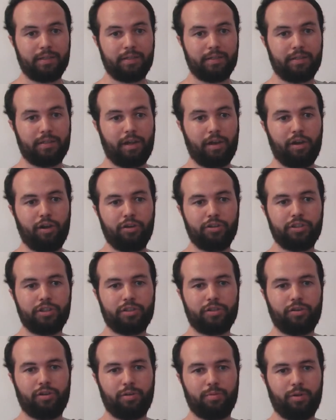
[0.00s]
the
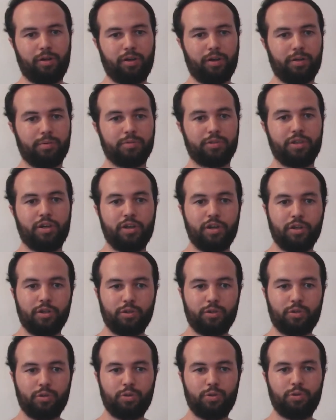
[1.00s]
logical volumes
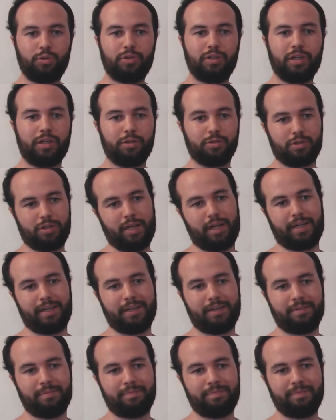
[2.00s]
to the new stack,
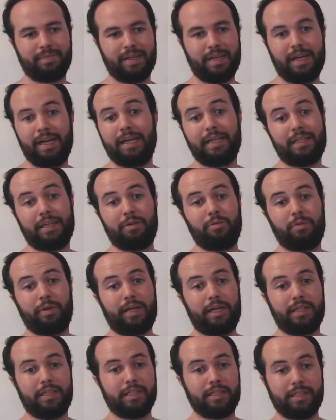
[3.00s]
and then we
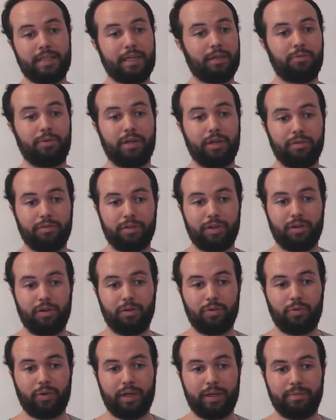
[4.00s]
can just get rid of the
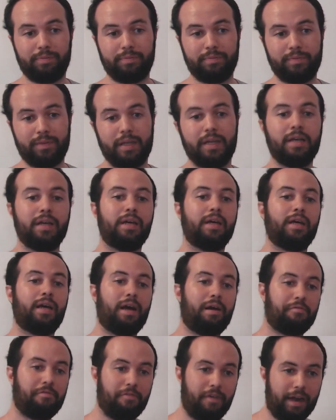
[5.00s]
old one.
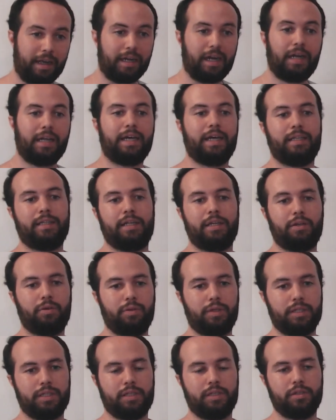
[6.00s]
Finally, add the new
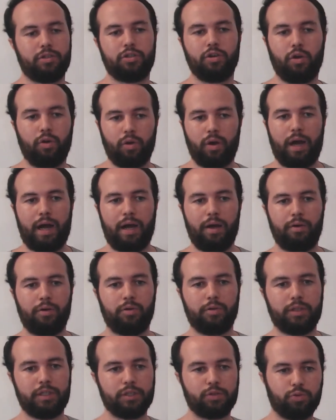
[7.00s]
disk. So
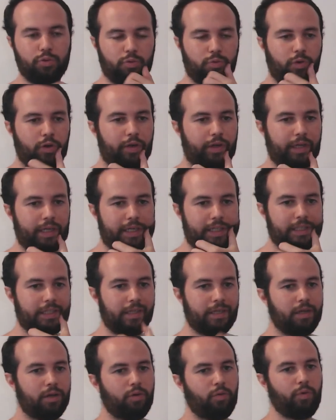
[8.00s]
how this would work is
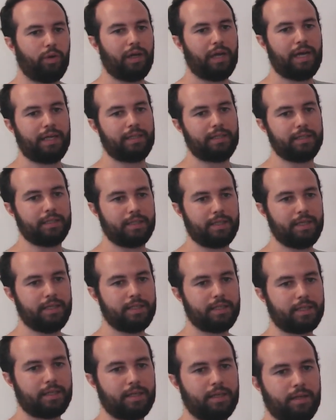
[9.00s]
we'll add this
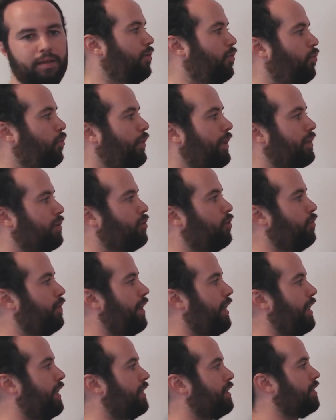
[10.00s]
disk, we'll
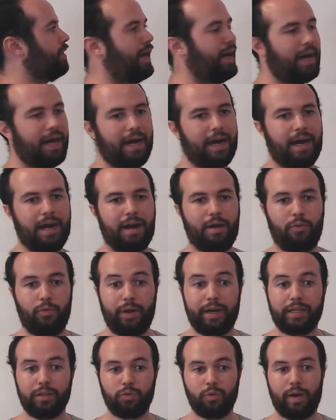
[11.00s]
create a
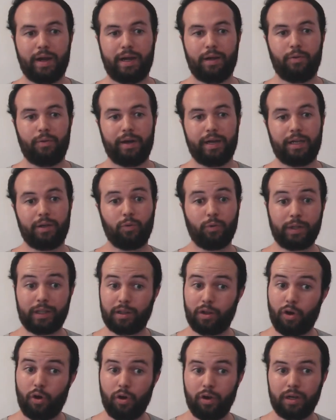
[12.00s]
RAID 1 array with
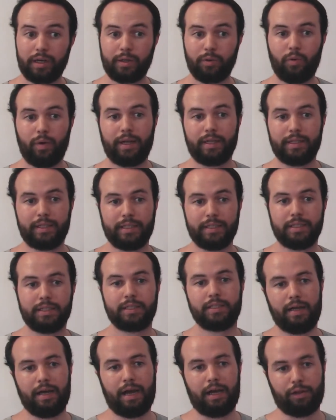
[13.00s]
only 1
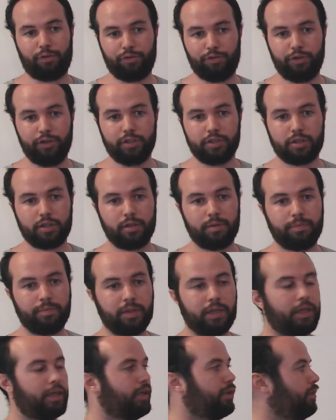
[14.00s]
disk at first
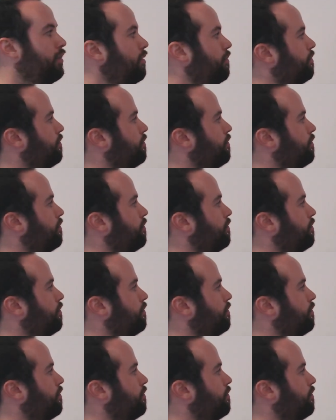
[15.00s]
here.